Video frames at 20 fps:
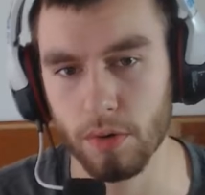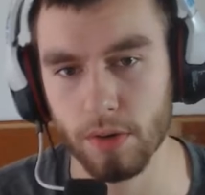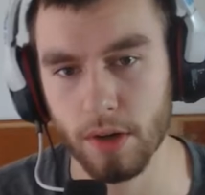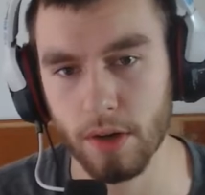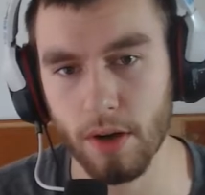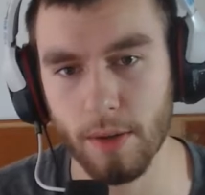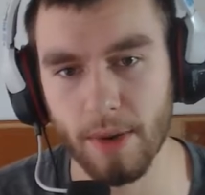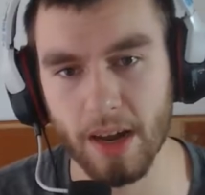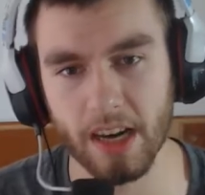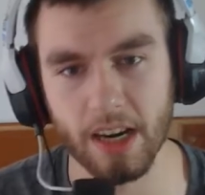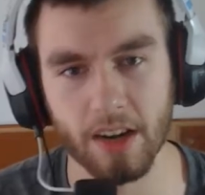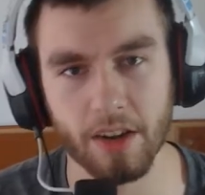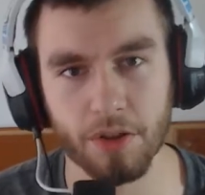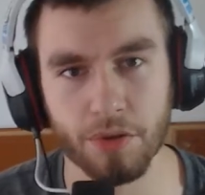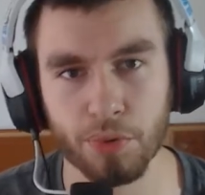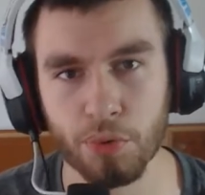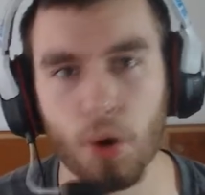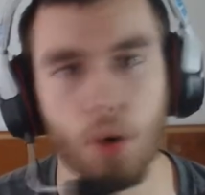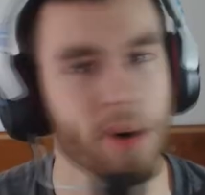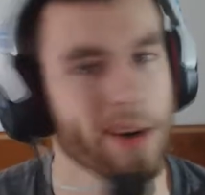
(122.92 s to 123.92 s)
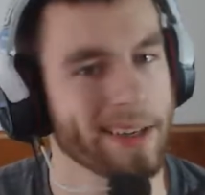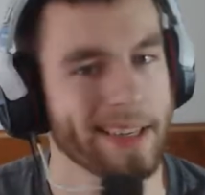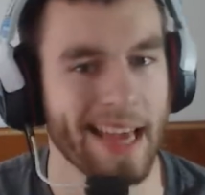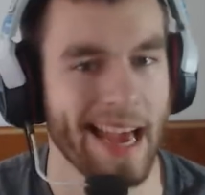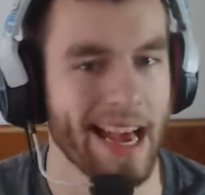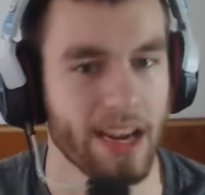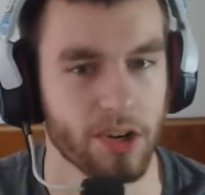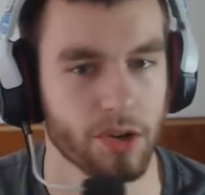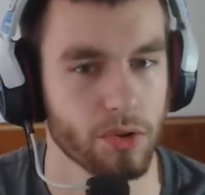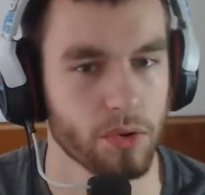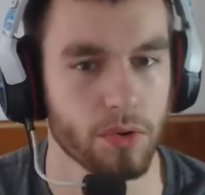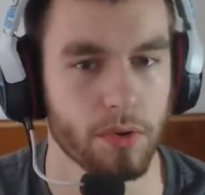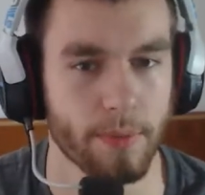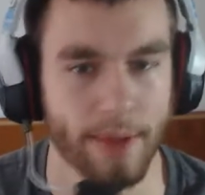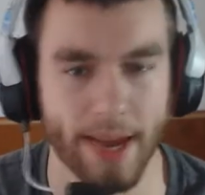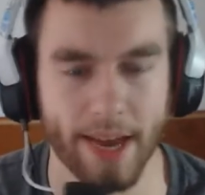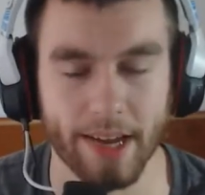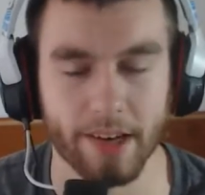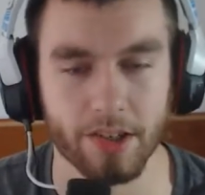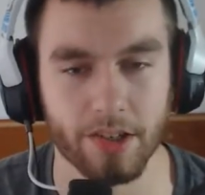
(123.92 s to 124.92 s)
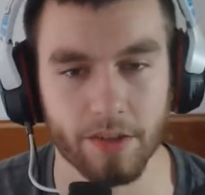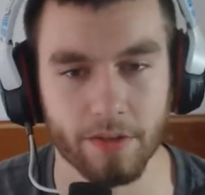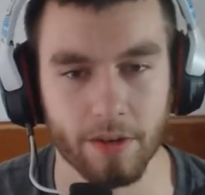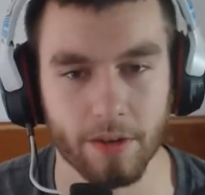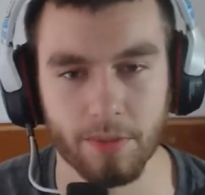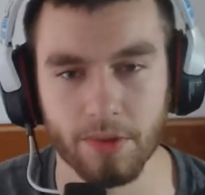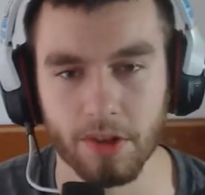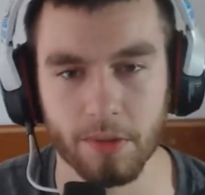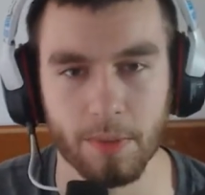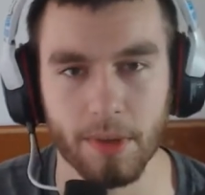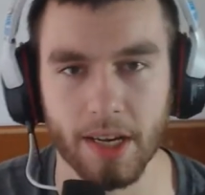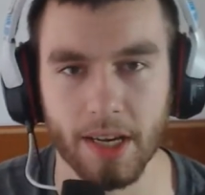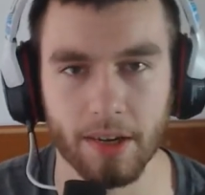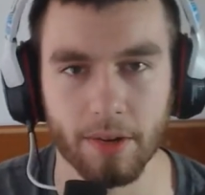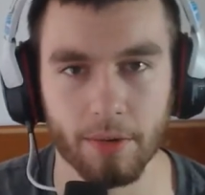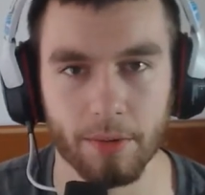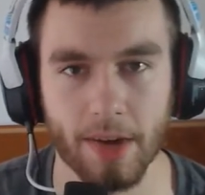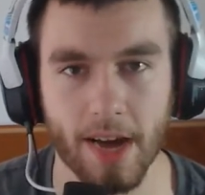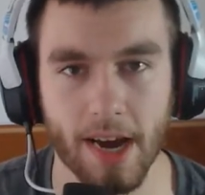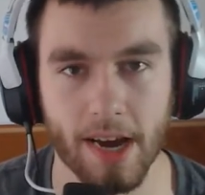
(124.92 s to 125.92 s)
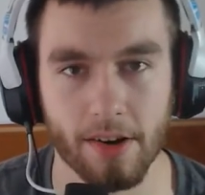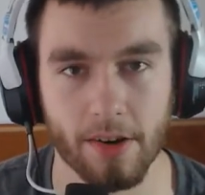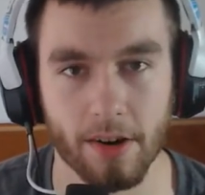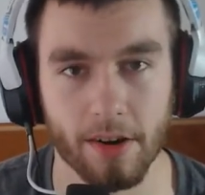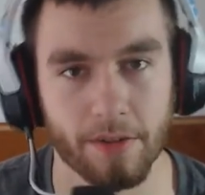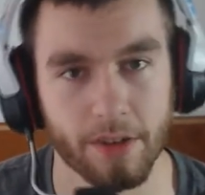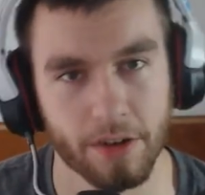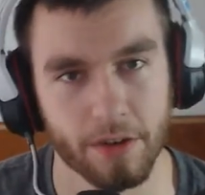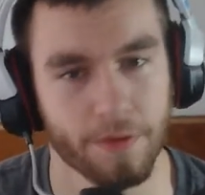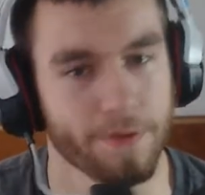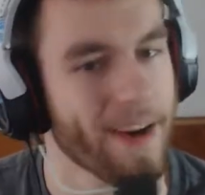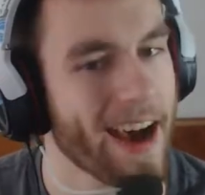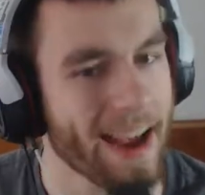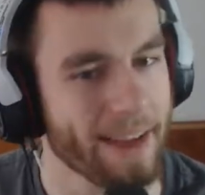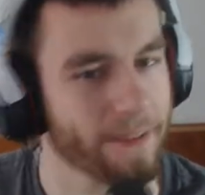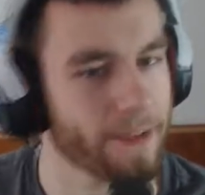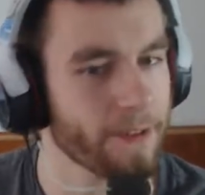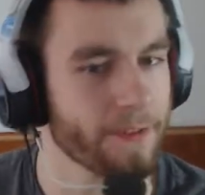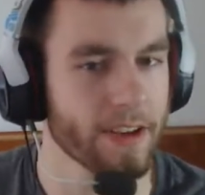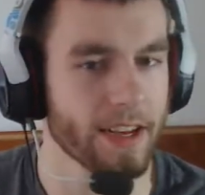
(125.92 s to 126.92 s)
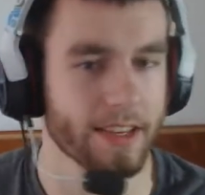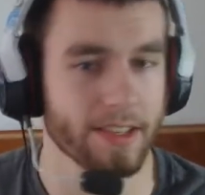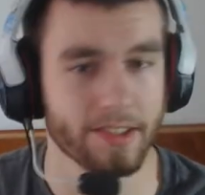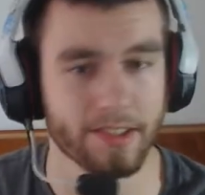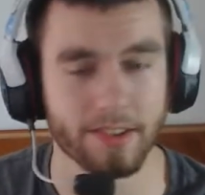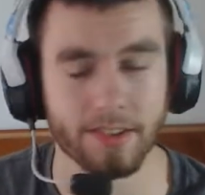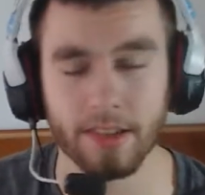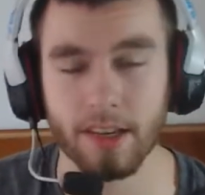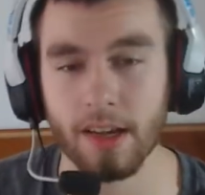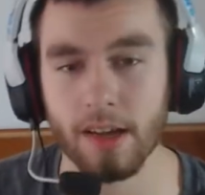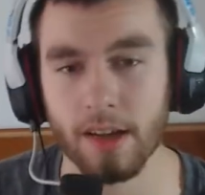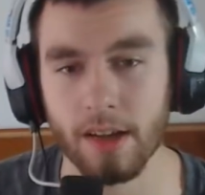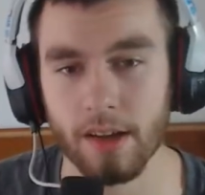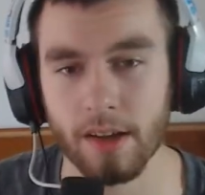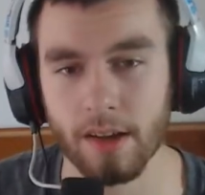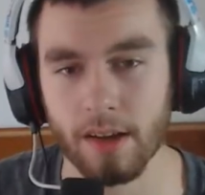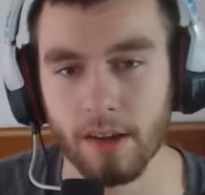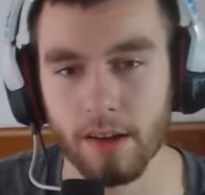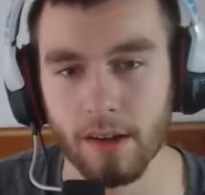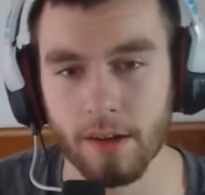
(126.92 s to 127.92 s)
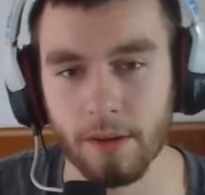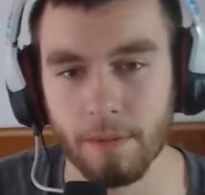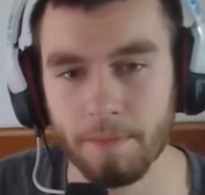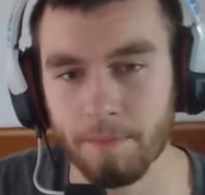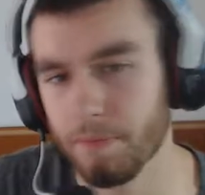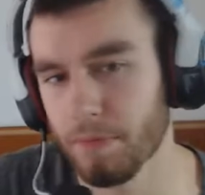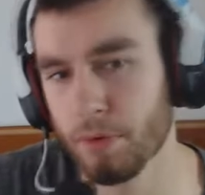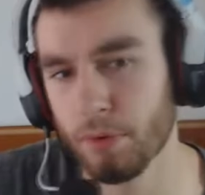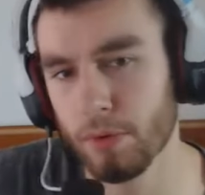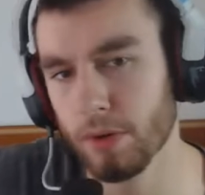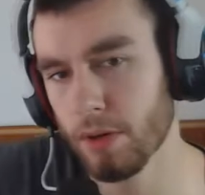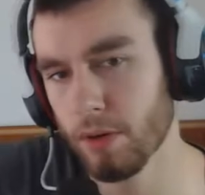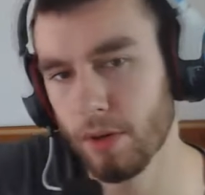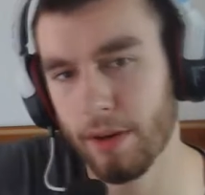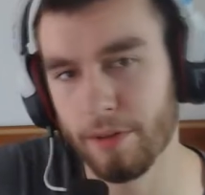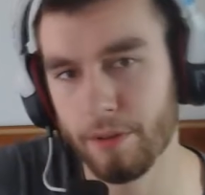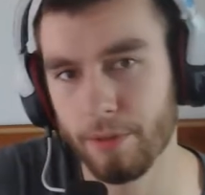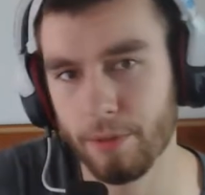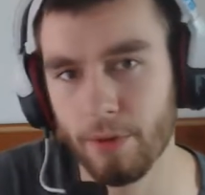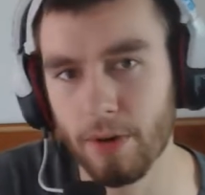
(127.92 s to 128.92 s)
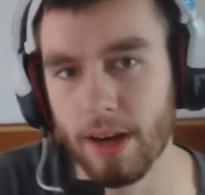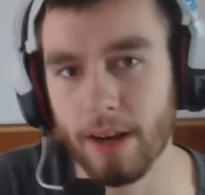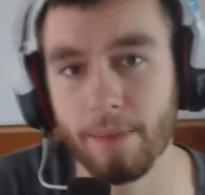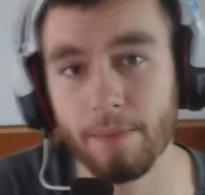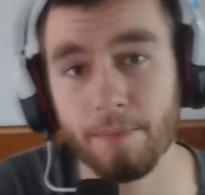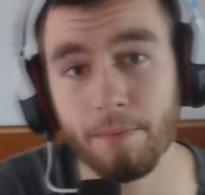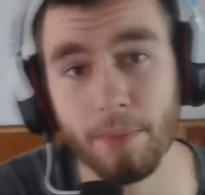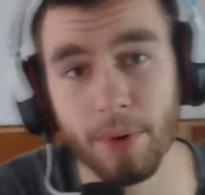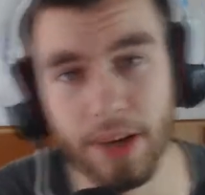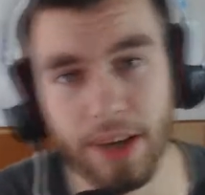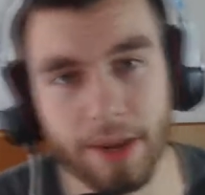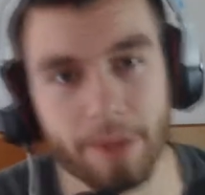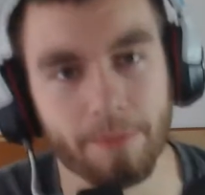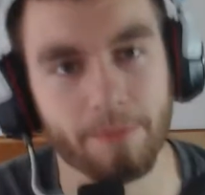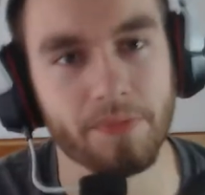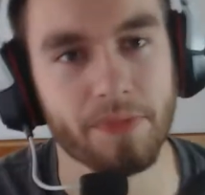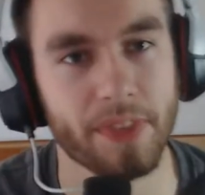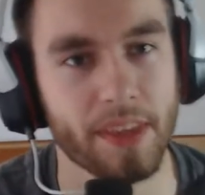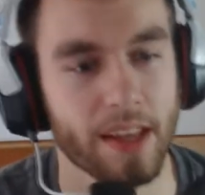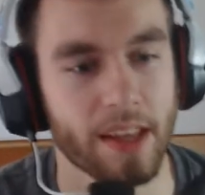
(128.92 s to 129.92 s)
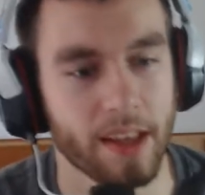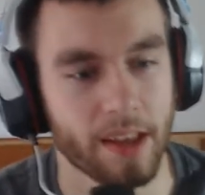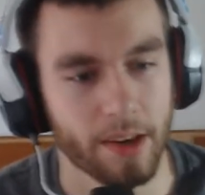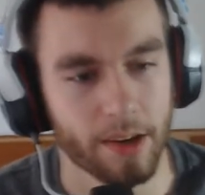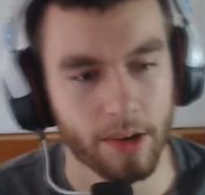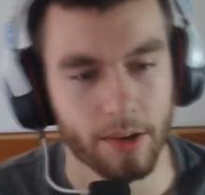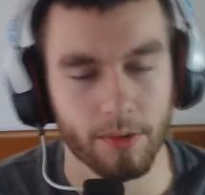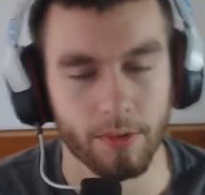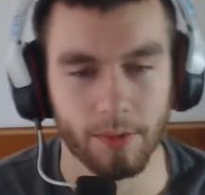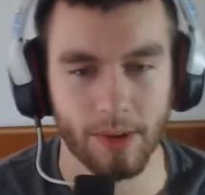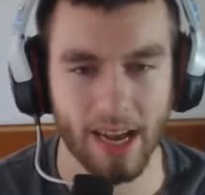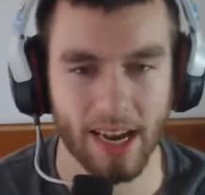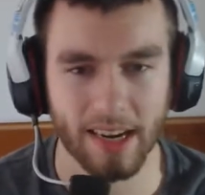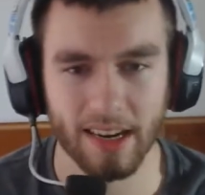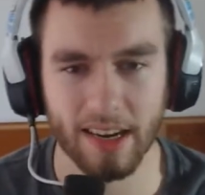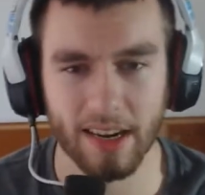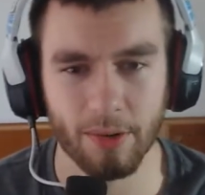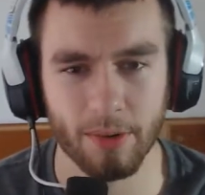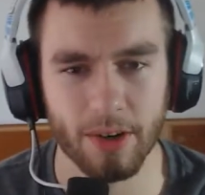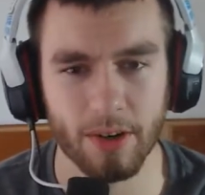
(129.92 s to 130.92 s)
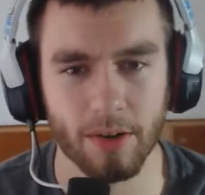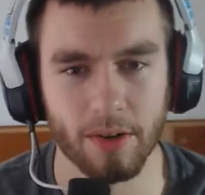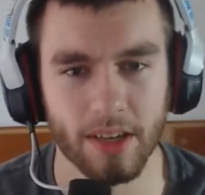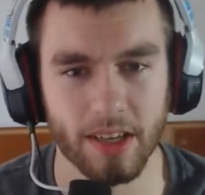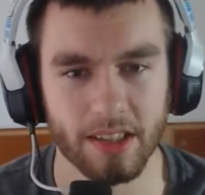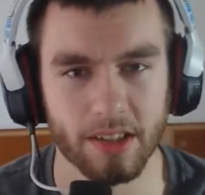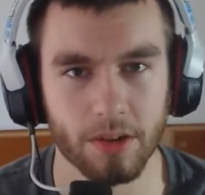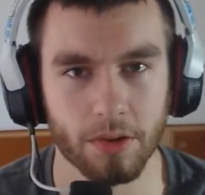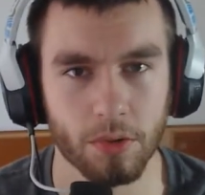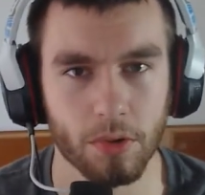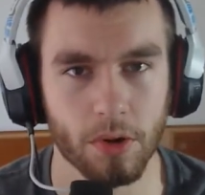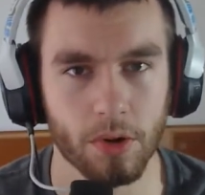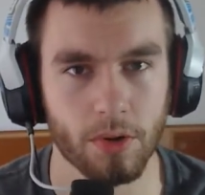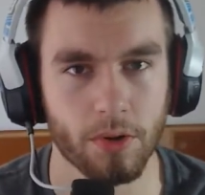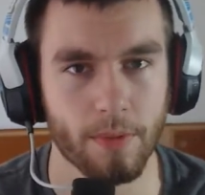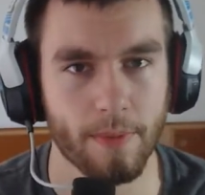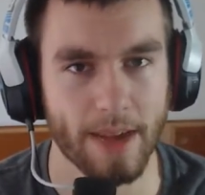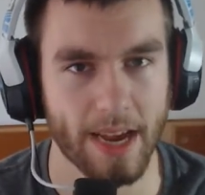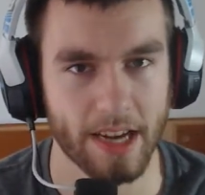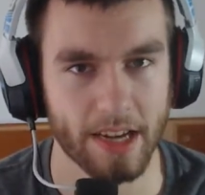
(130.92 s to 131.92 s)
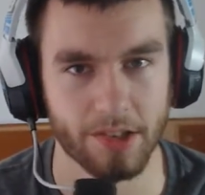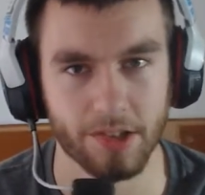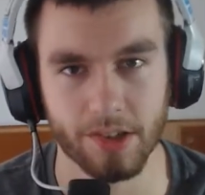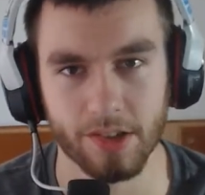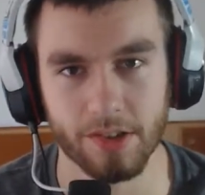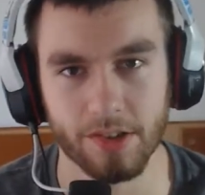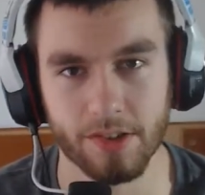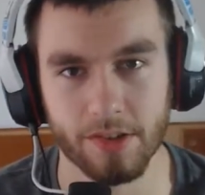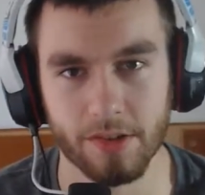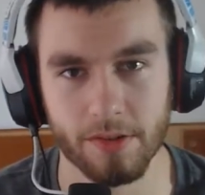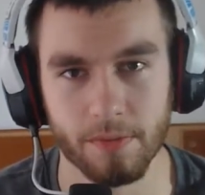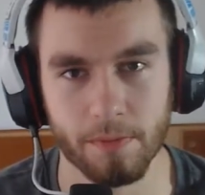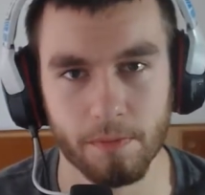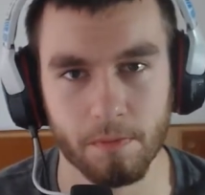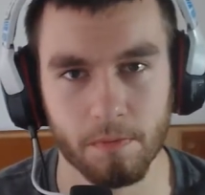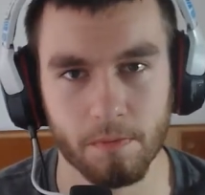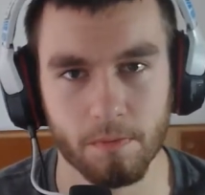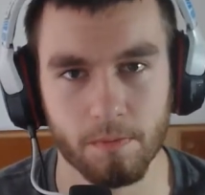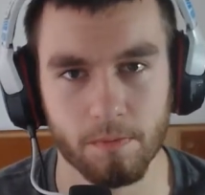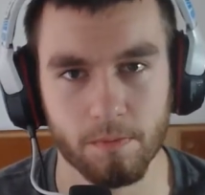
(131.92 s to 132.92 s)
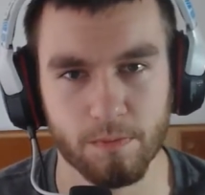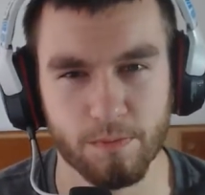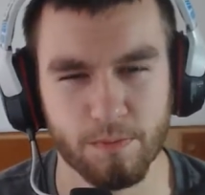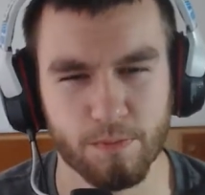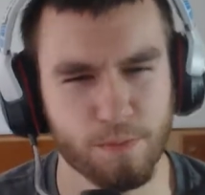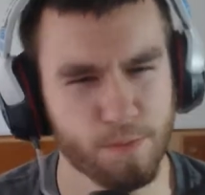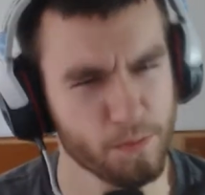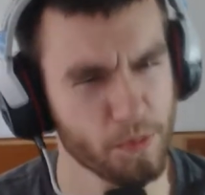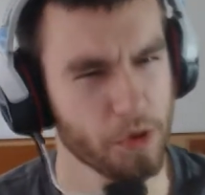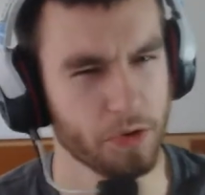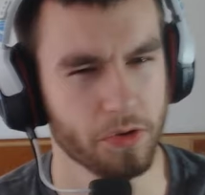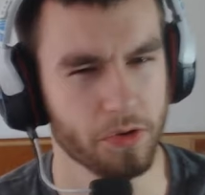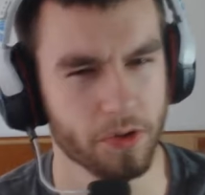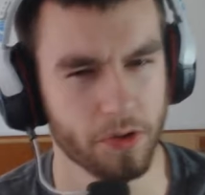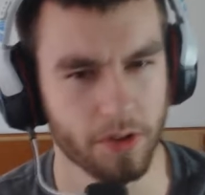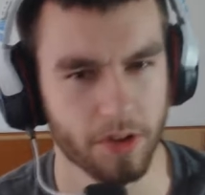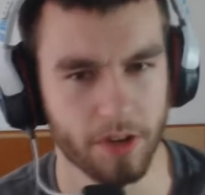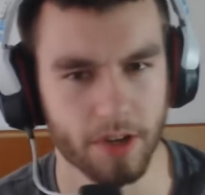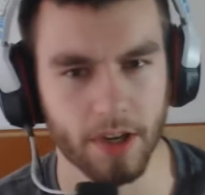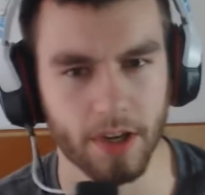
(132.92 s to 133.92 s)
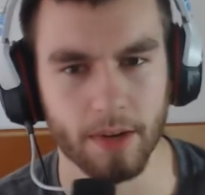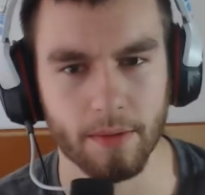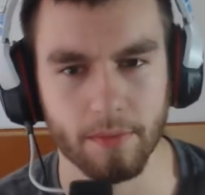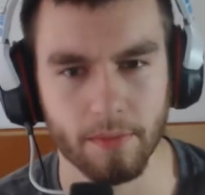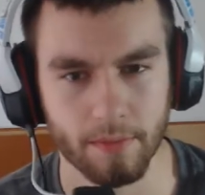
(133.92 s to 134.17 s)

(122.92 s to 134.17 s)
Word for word: You know, I'm not going to throw a casual match if I'm just playing with Ragnar. If there's five of us, we can do whatever we want. But Rag and I, we don't like to throw the matches most of the time.